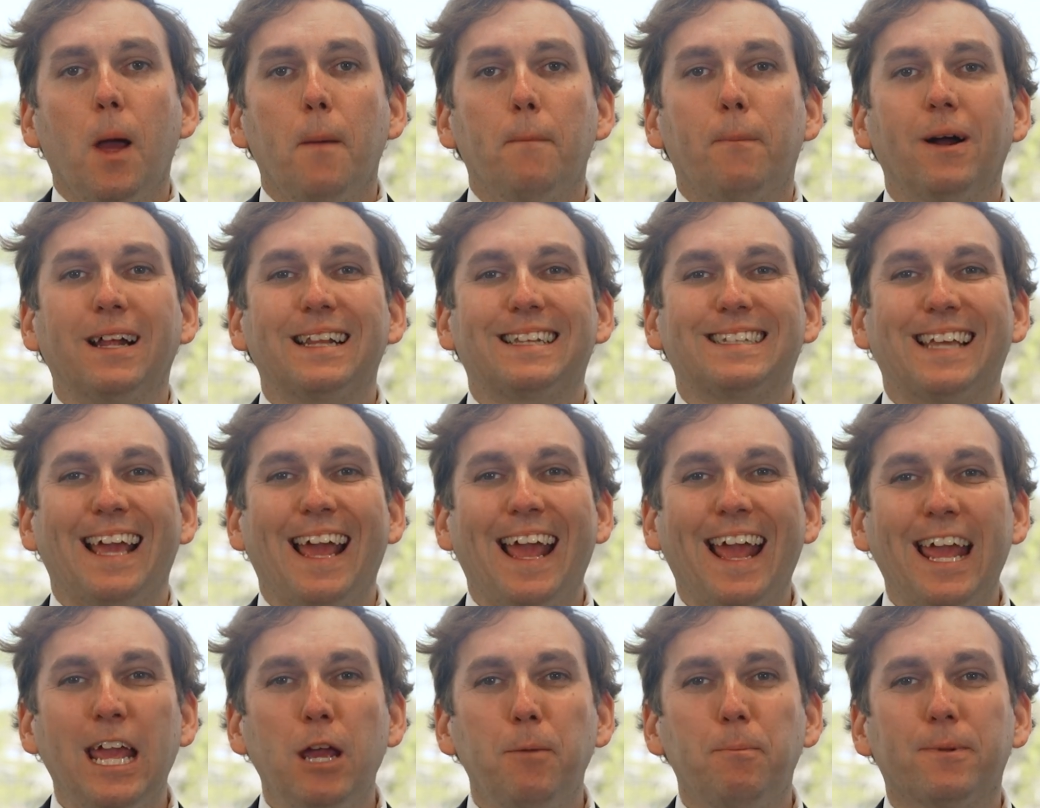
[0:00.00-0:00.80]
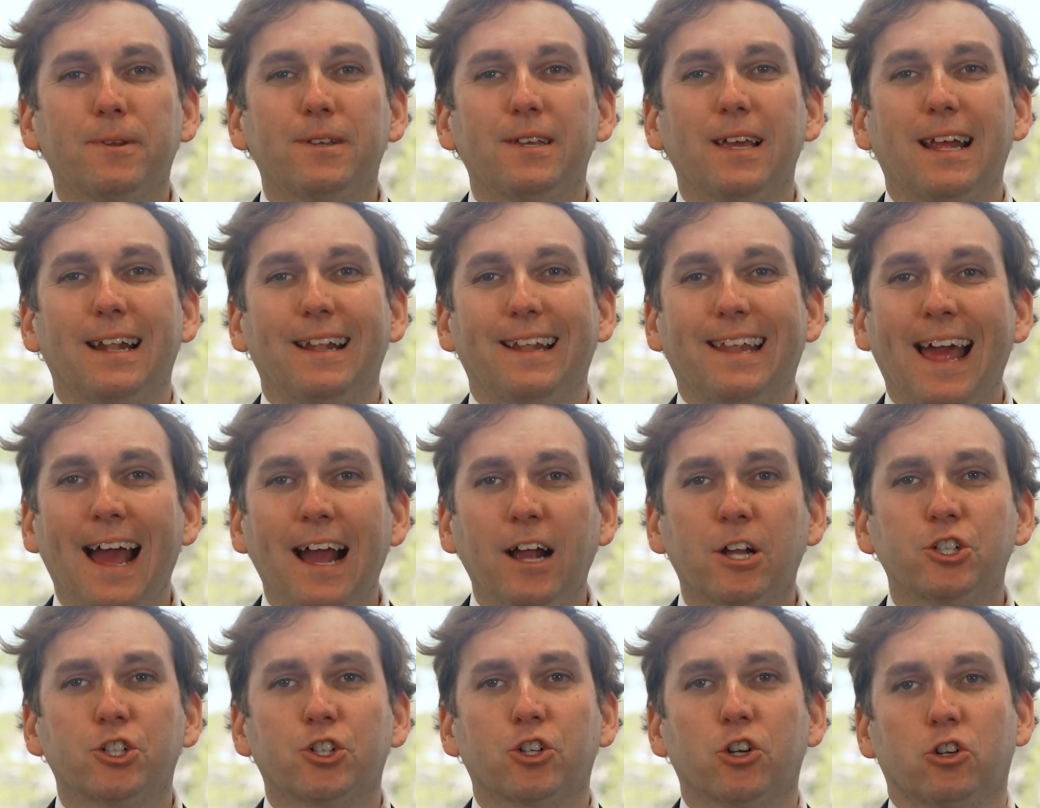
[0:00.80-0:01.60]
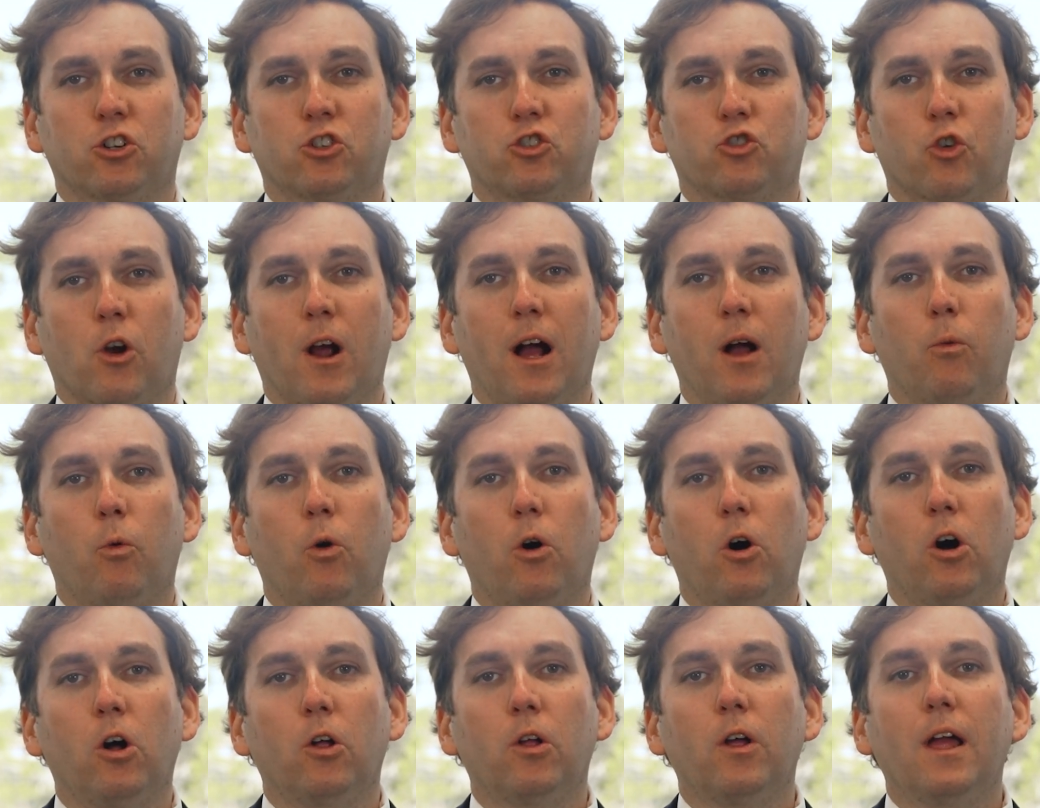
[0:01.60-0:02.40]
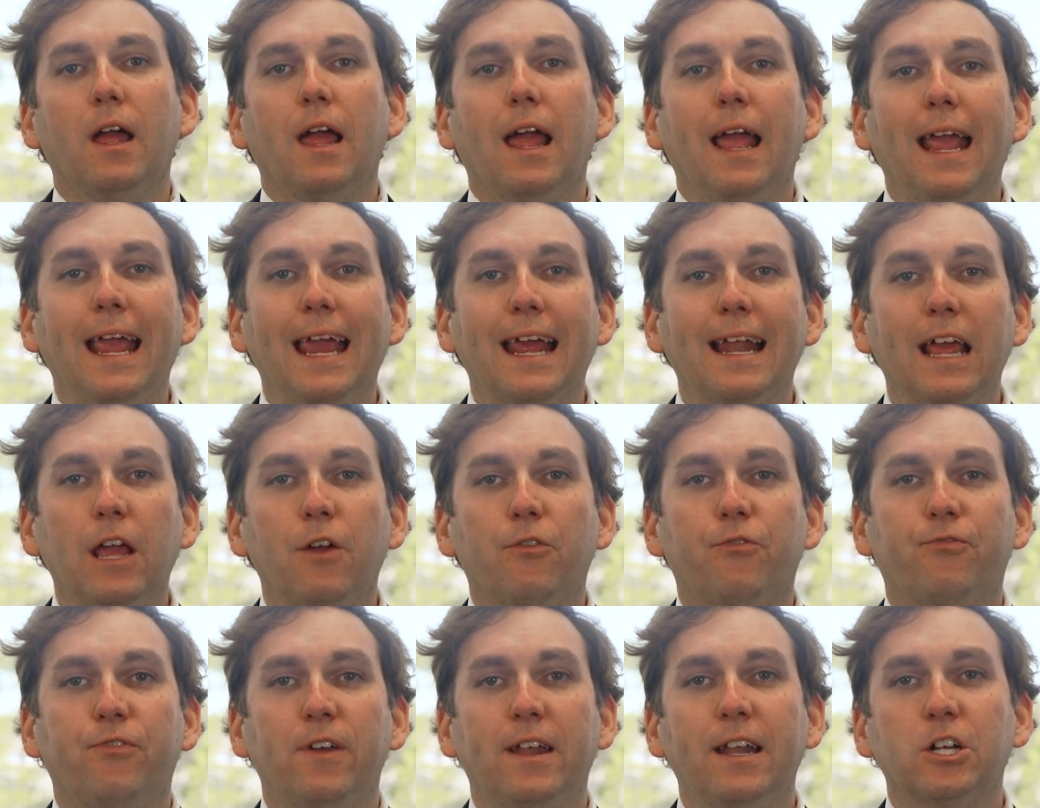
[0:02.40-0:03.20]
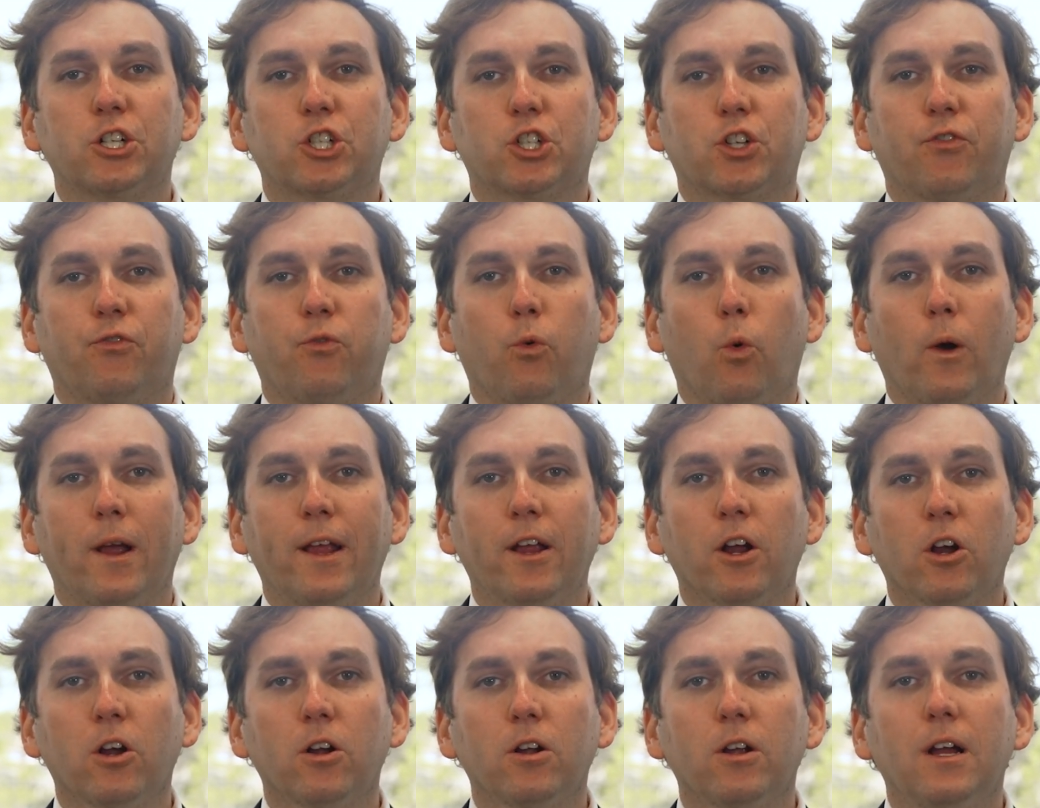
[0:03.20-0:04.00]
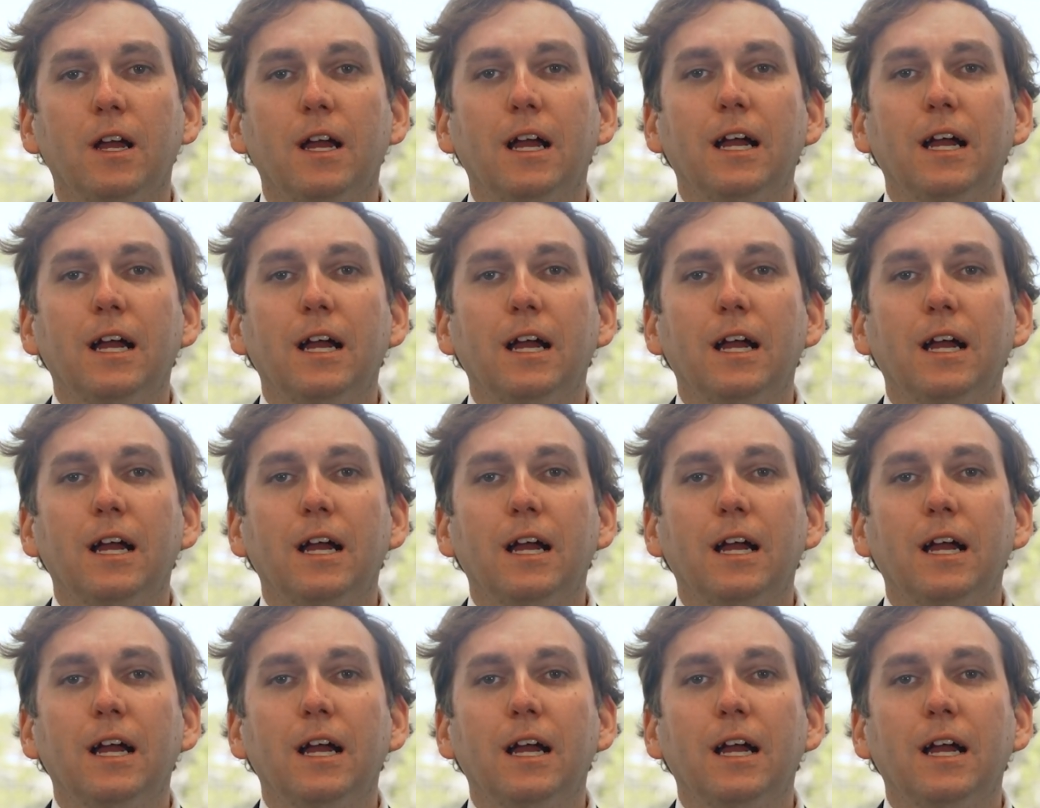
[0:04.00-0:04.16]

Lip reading: but taped and textured drywall in a finished foyer